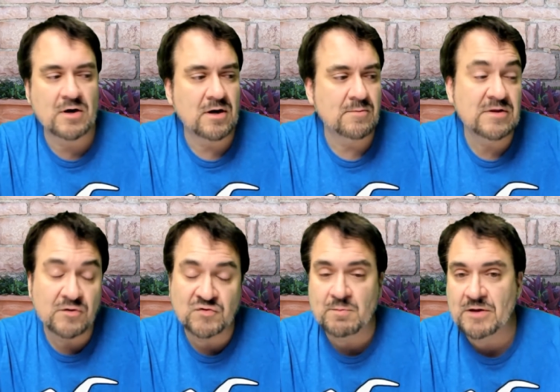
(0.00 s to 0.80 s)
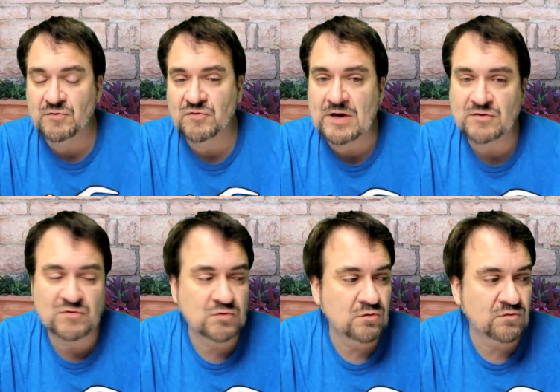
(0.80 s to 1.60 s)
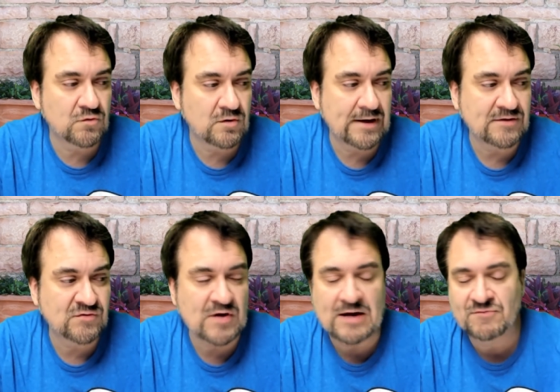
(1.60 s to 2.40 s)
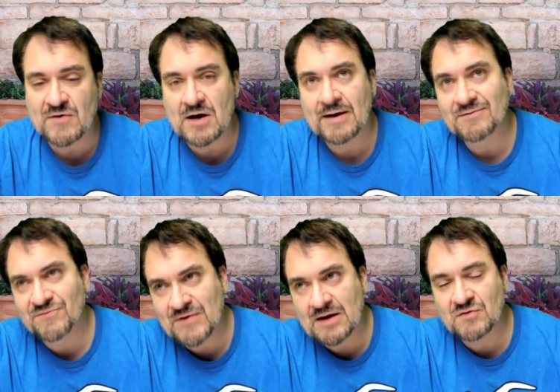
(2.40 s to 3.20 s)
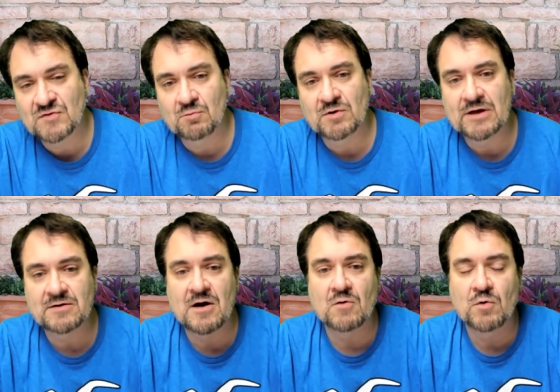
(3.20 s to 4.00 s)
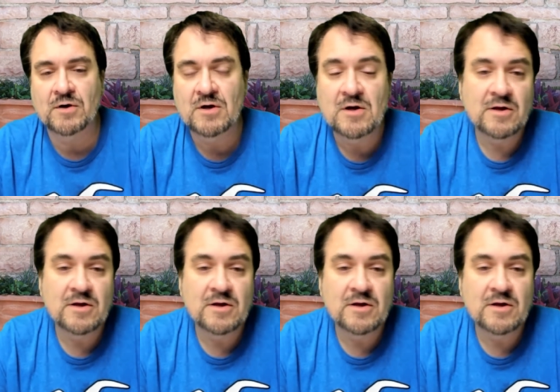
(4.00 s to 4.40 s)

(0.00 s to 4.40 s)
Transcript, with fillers: um, and there's some other sites too for like sci-fi and fantasy related artwork.